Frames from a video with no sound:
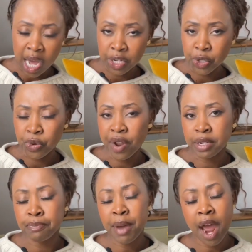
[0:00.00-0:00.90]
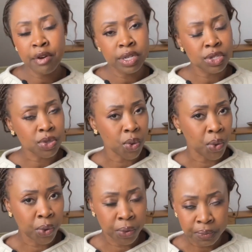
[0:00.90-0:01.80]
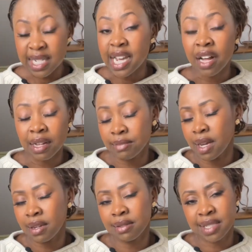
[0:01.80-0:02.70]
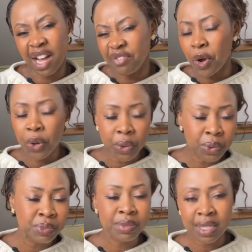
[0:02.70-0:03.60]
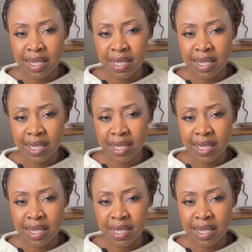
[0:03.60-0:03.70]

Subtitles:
Duret Paris or Delvaux